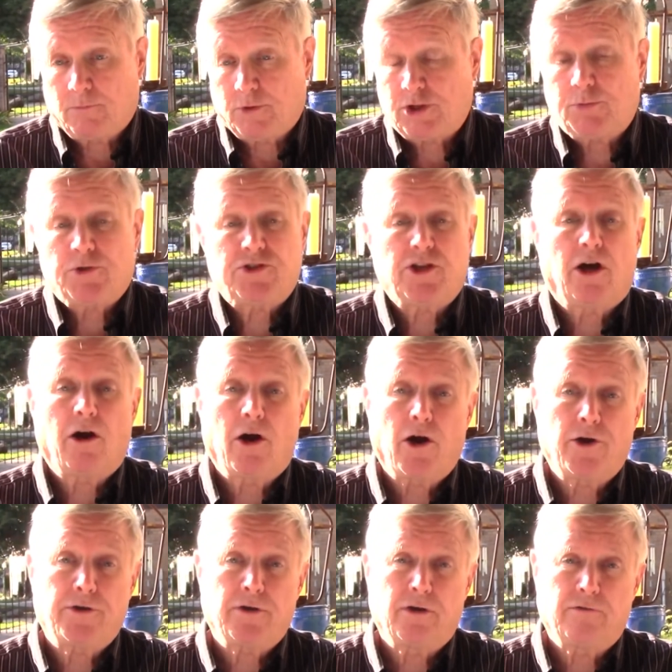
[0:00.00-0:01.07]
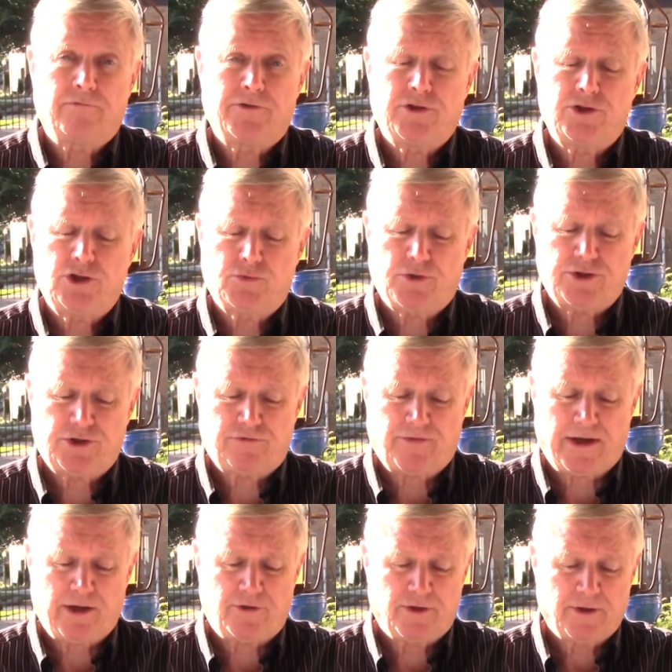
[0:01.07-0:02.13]
was the heart of the Jewish
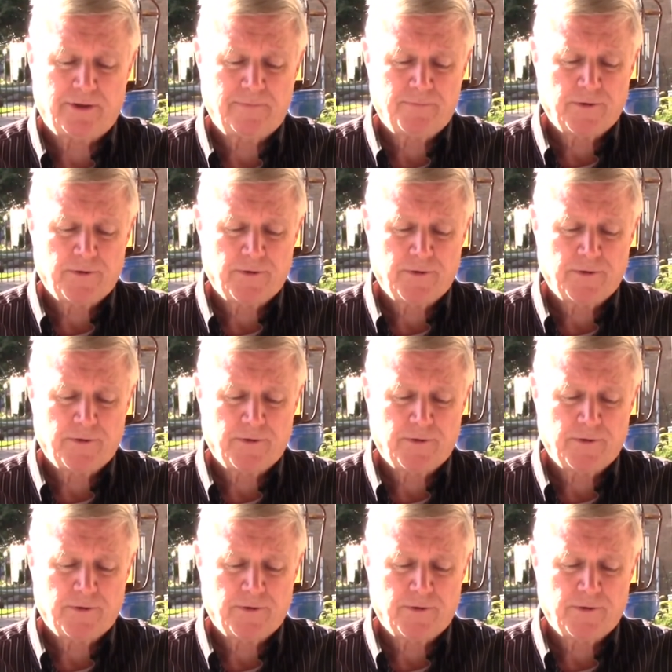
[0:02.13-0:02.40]
faith